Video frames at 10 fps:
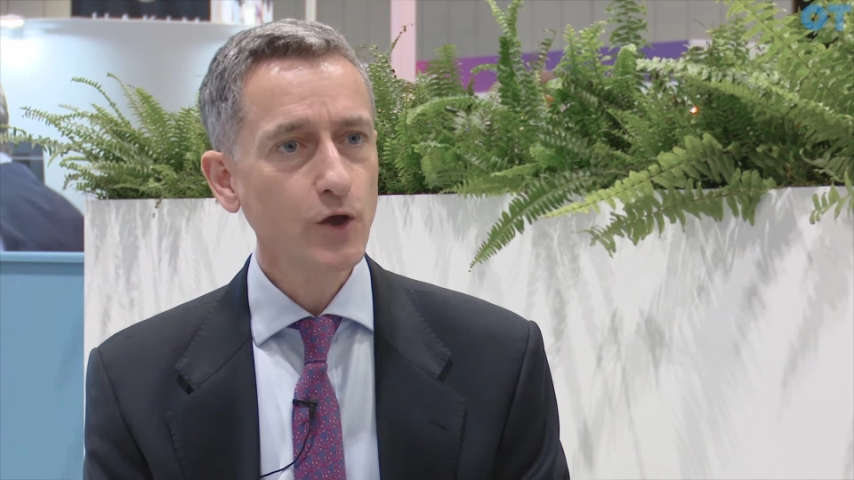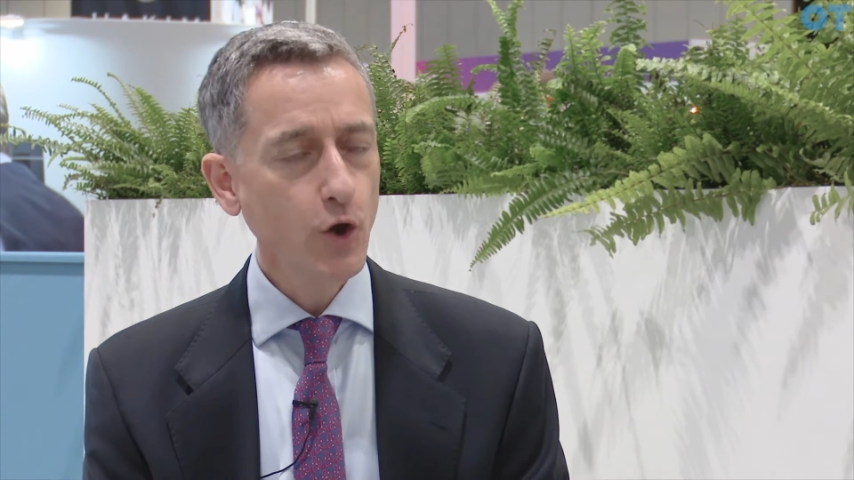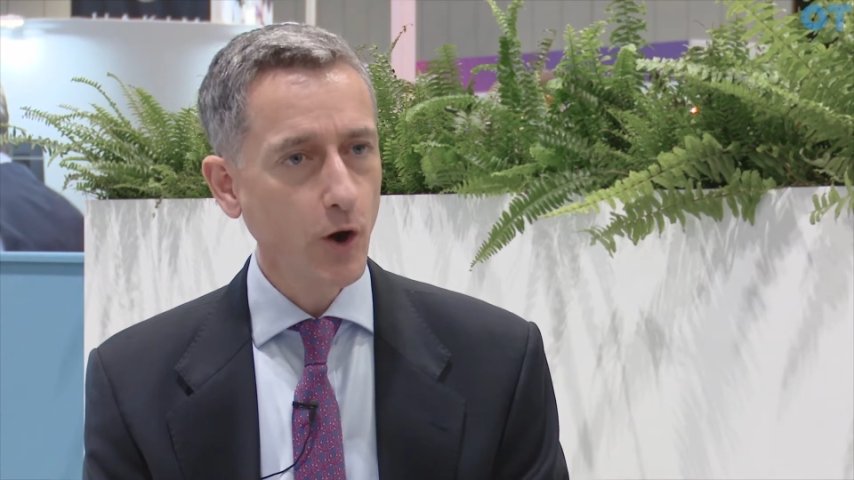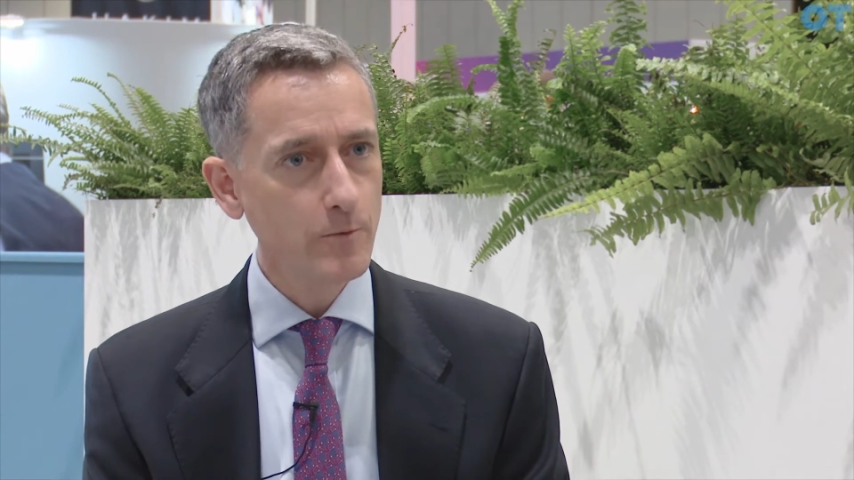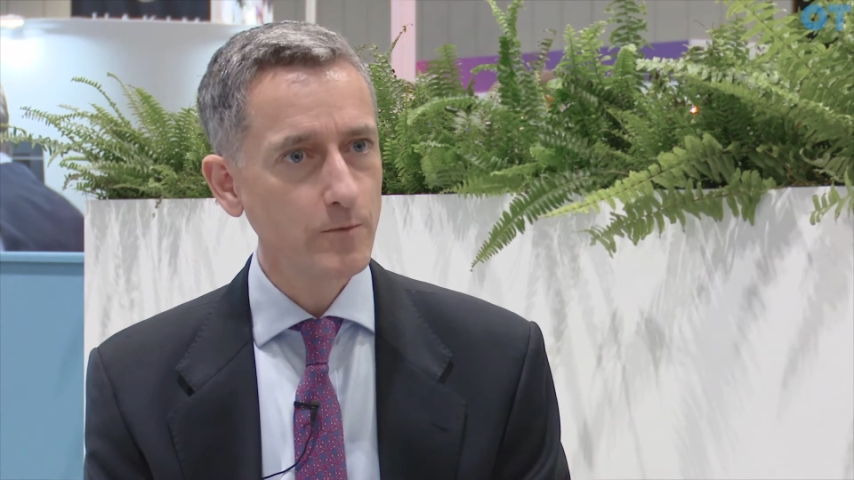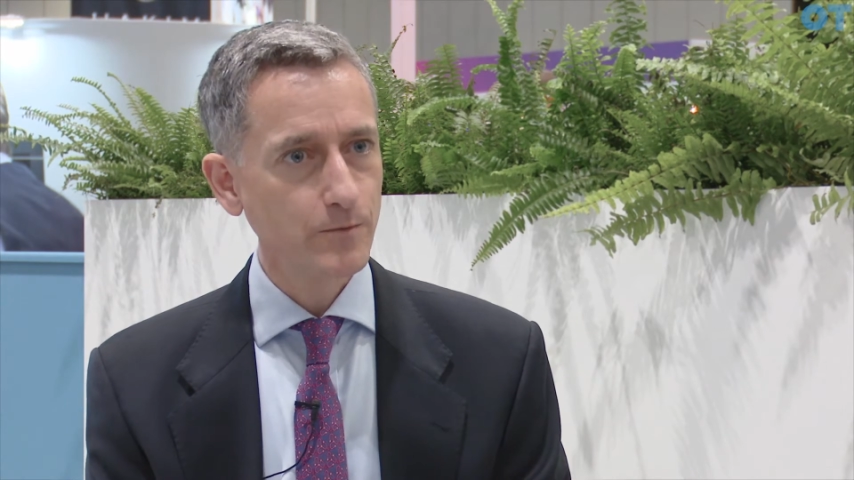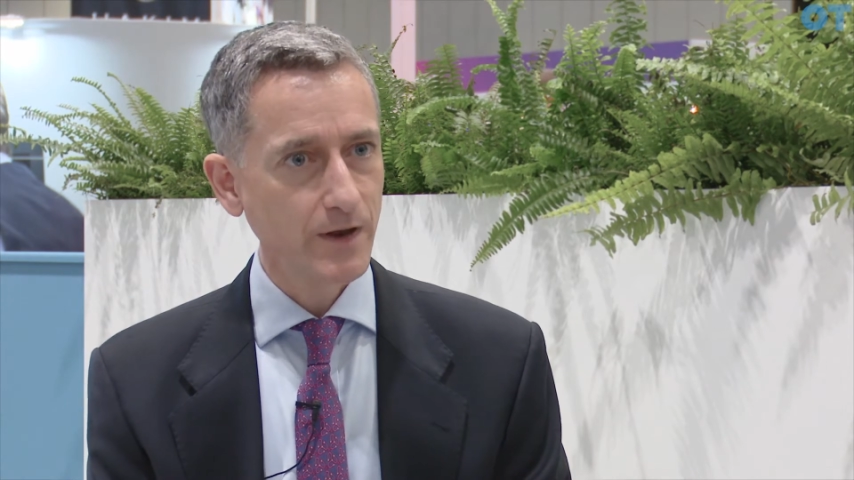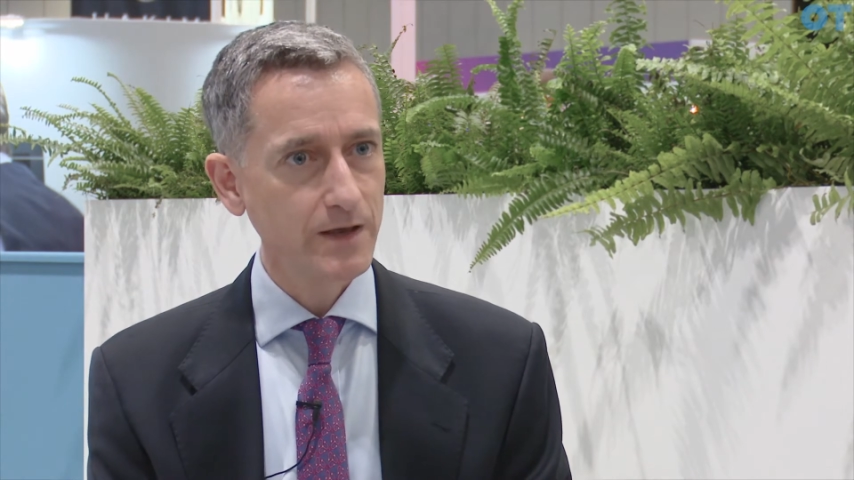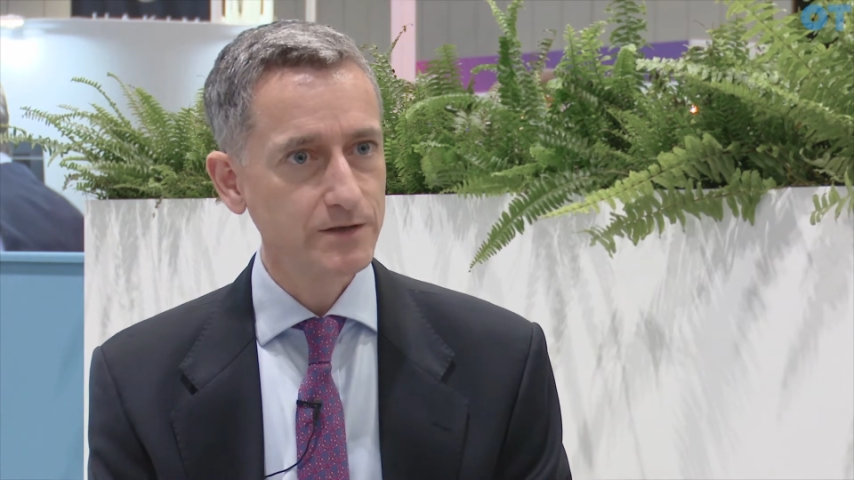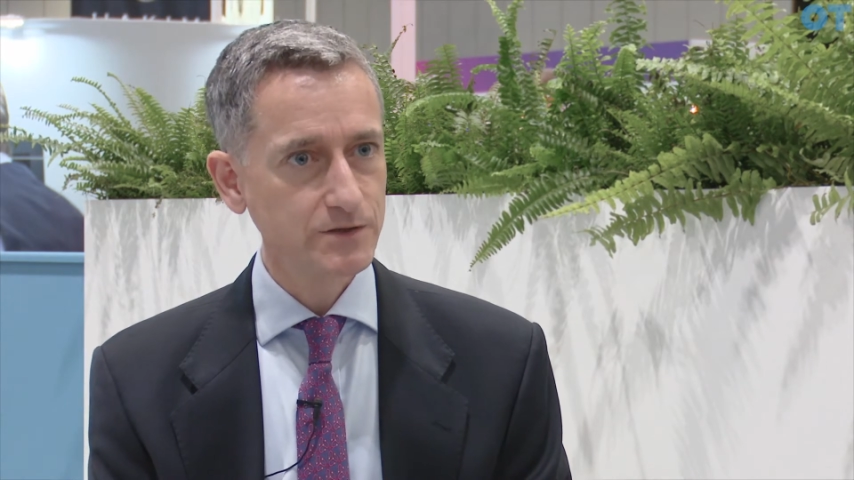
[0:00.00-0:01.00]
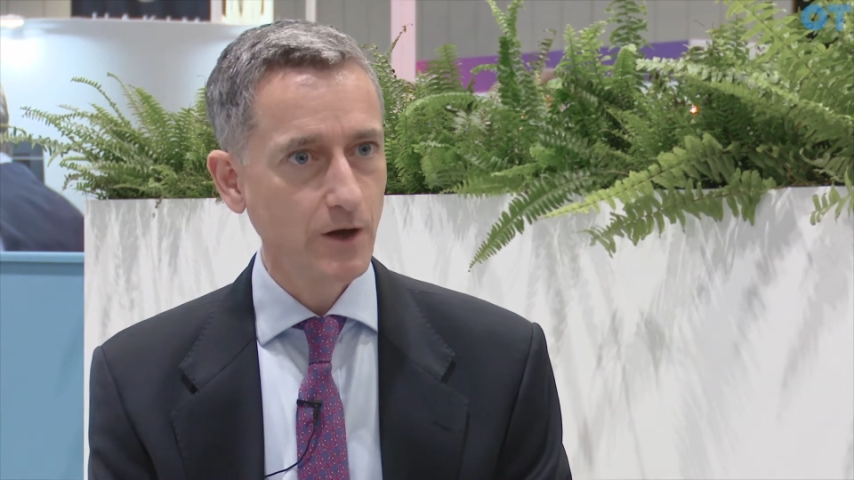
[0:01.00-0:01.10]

commonplace